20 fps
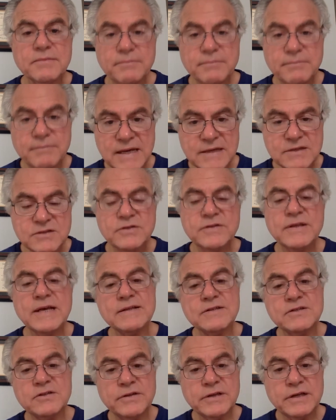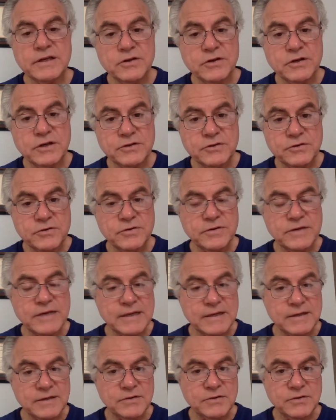master that so that you can turn
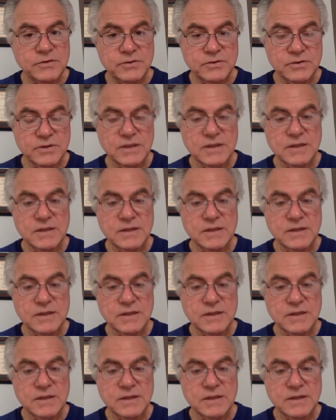that into